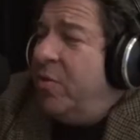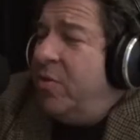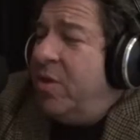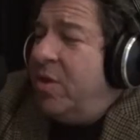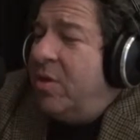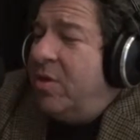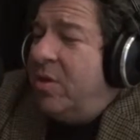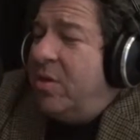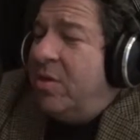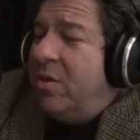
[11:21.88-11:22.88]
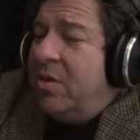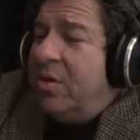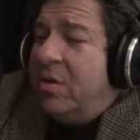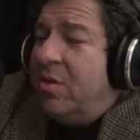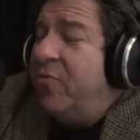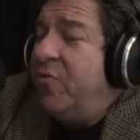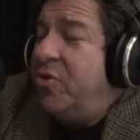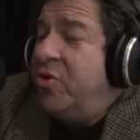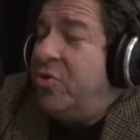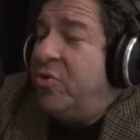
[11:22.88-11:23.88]
think that the
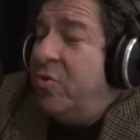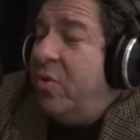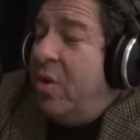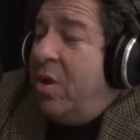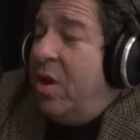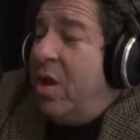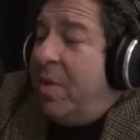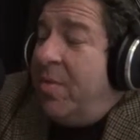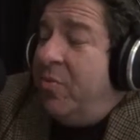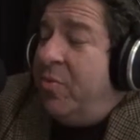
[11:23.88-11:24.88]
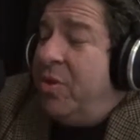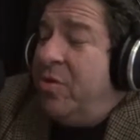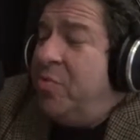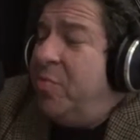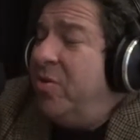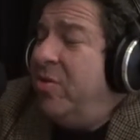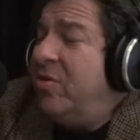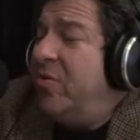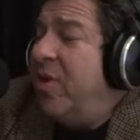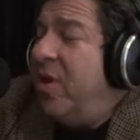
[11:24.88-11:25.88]
officials, I mean, they lose
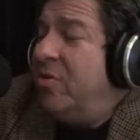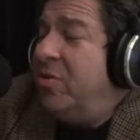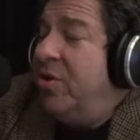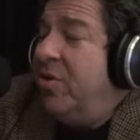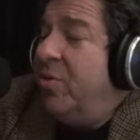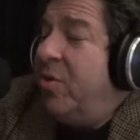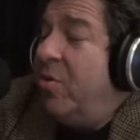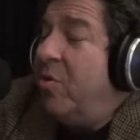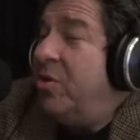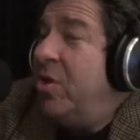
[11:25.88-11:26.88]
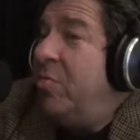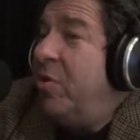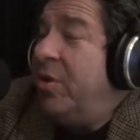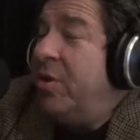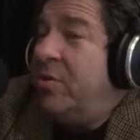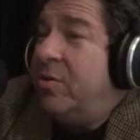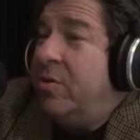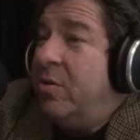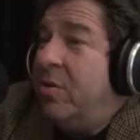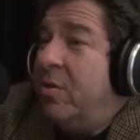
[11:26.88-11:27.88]
billions of dollars a year on hotel bookings
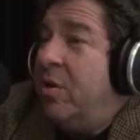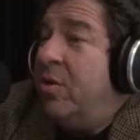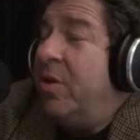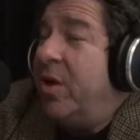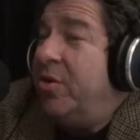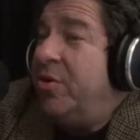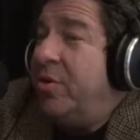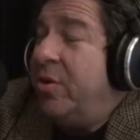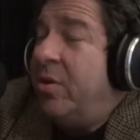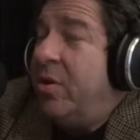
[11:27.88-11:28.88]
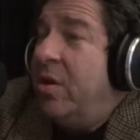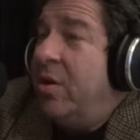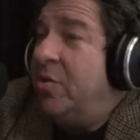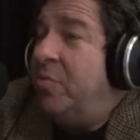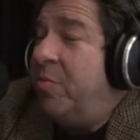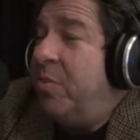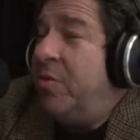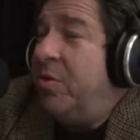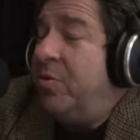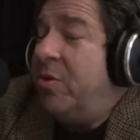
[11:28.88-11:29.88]
internationally
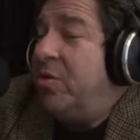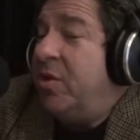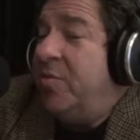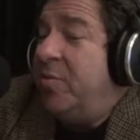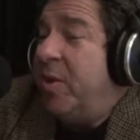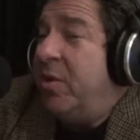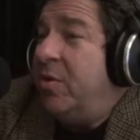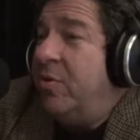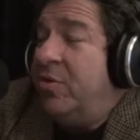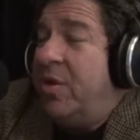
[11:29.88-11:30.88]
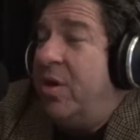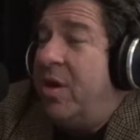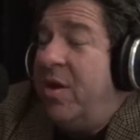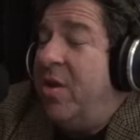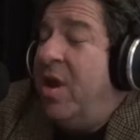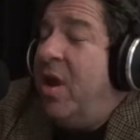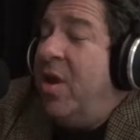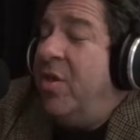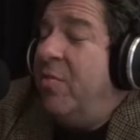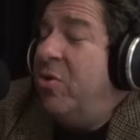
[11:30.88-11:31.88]
because it keeps making the news. And
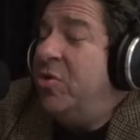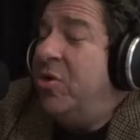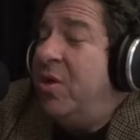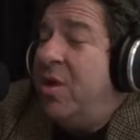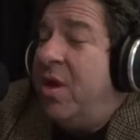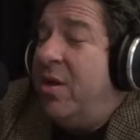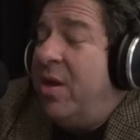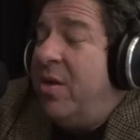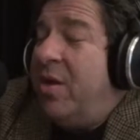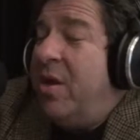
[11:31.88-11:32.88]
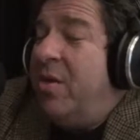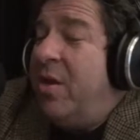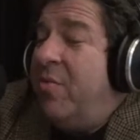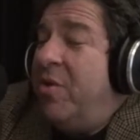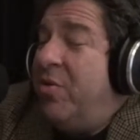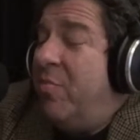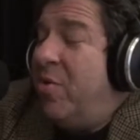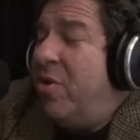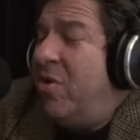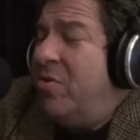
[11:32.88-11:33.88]
the most thing, and when you
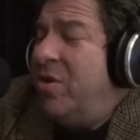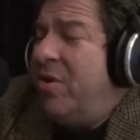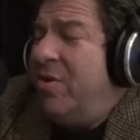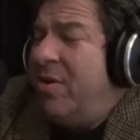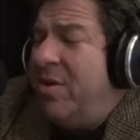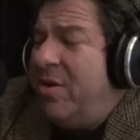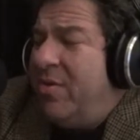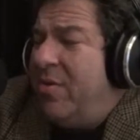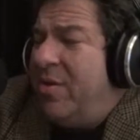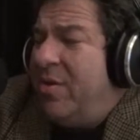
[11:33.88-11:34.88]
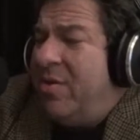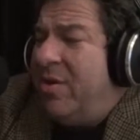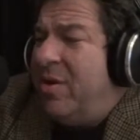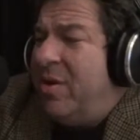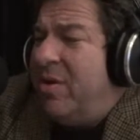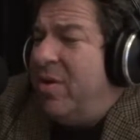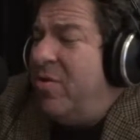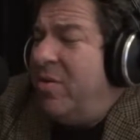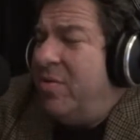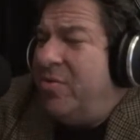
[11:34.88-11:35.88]
book a hotel, and
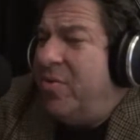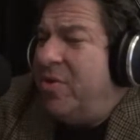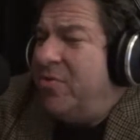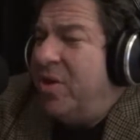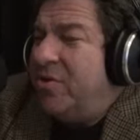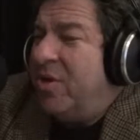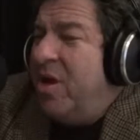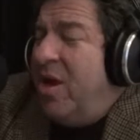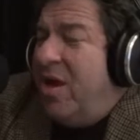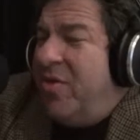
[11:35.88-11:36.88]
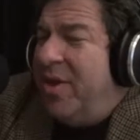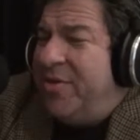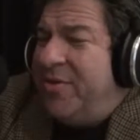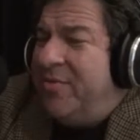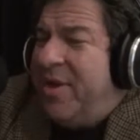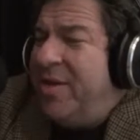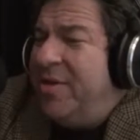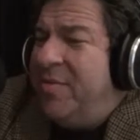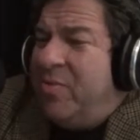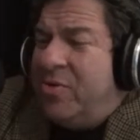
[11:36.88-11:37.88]
go to those restaurants, they get their
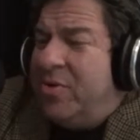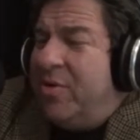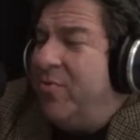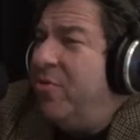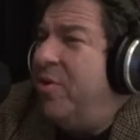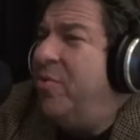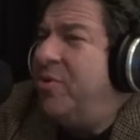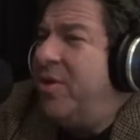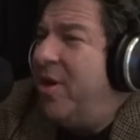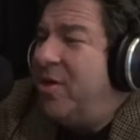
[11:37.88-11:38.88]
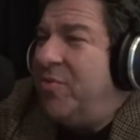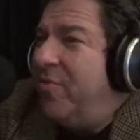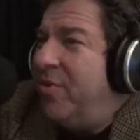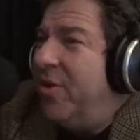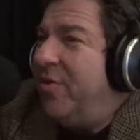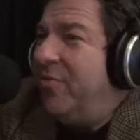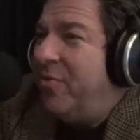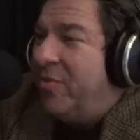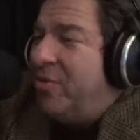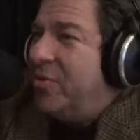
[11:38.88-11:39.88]
18% or 40% tax, whatever they're getting
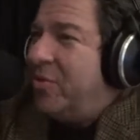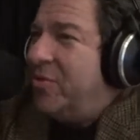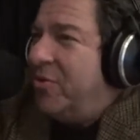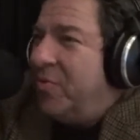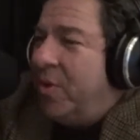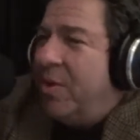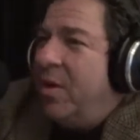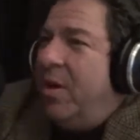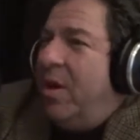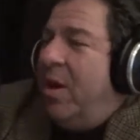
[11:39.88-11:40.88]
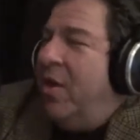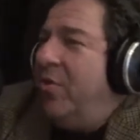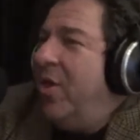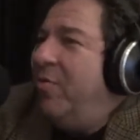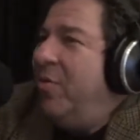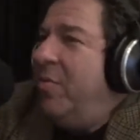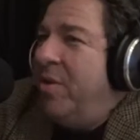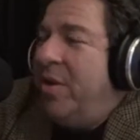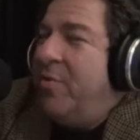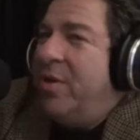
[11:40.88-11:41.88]
for tourists this week. They
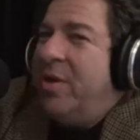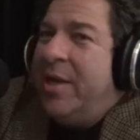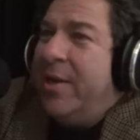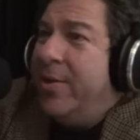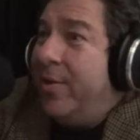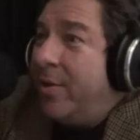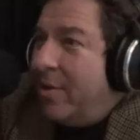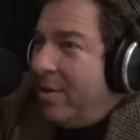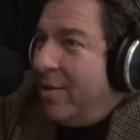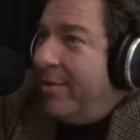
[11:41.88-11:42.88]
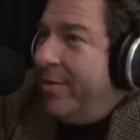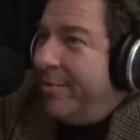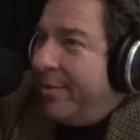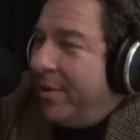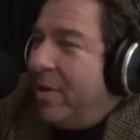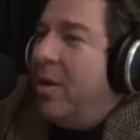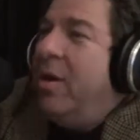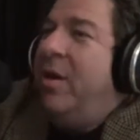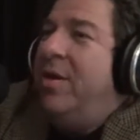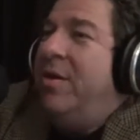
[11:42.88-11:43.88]
would kill, literally,
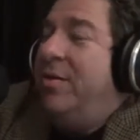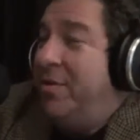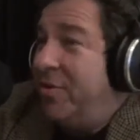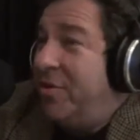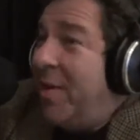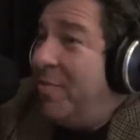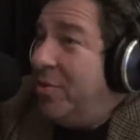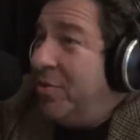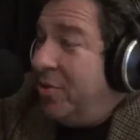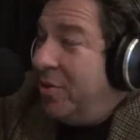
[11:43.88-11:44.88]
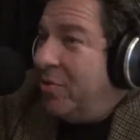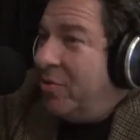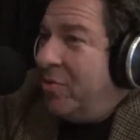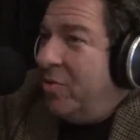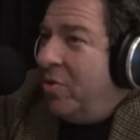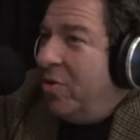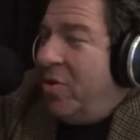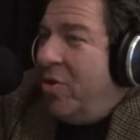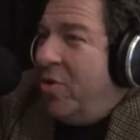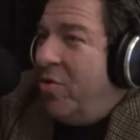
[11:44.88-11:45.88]
to stop these shootings.
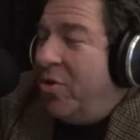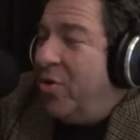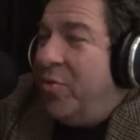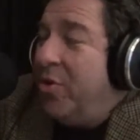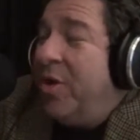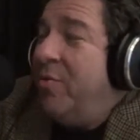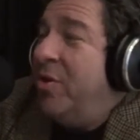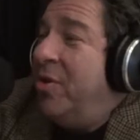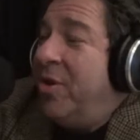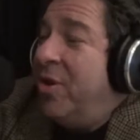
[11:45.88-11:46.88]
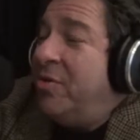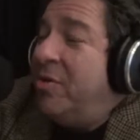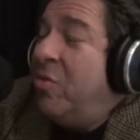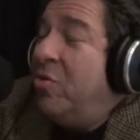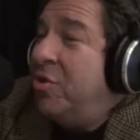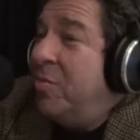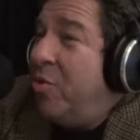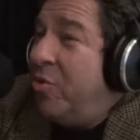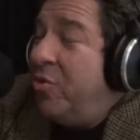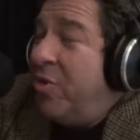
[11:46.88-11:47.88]
That's the most
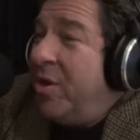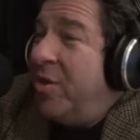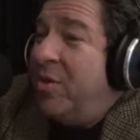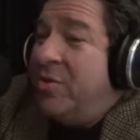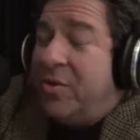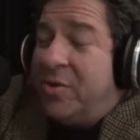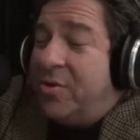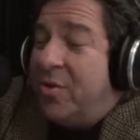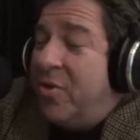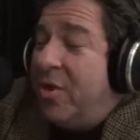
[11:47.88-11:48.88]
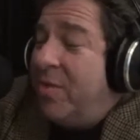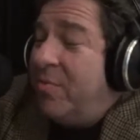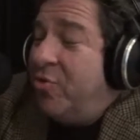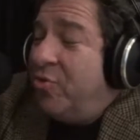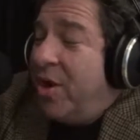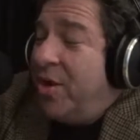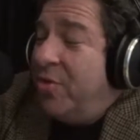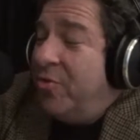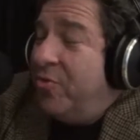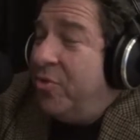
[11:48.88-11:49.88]
important thing. It's the thing they've been trying to
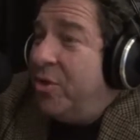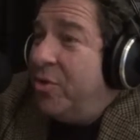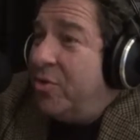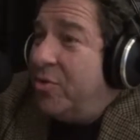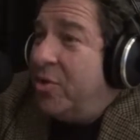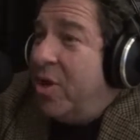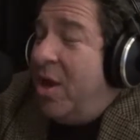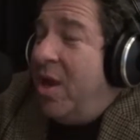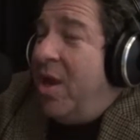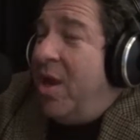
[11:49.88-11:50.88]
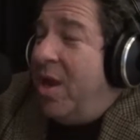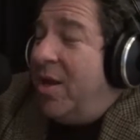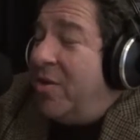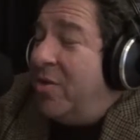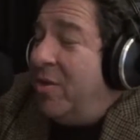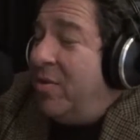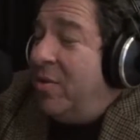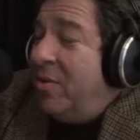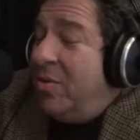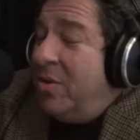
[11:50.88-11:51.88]
do for years. And I think
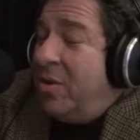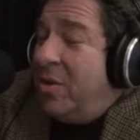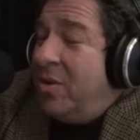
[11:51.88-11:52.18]
the